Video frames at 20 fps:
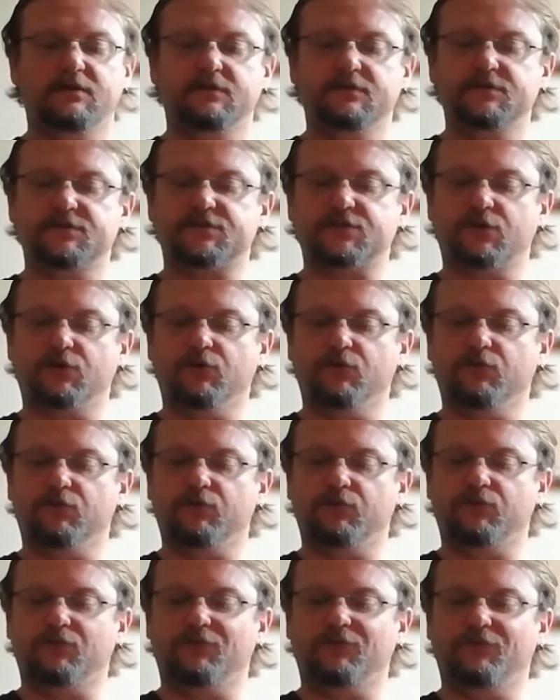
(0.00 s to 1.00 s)
So
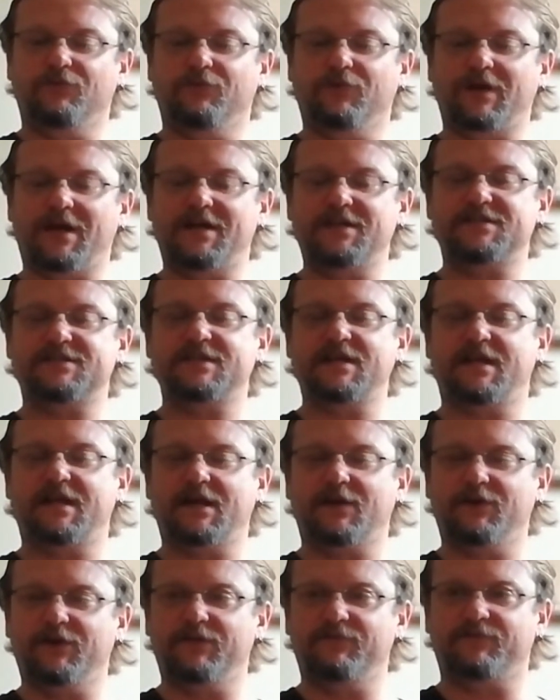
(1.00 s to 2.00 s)
when I say
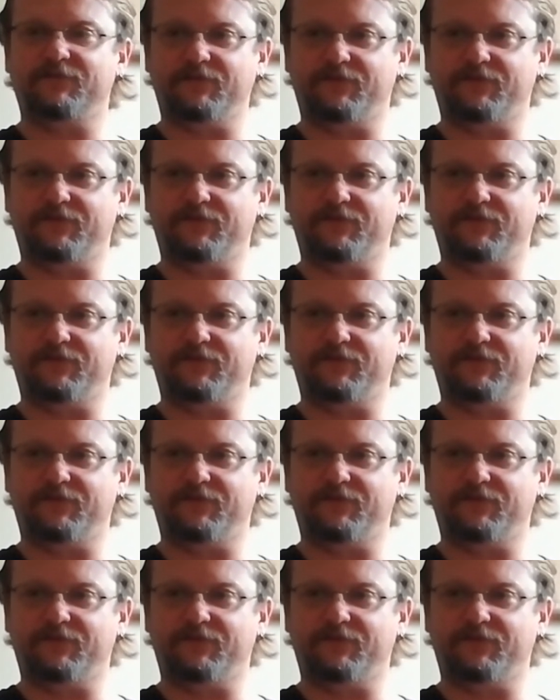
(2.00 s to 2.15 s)
count in for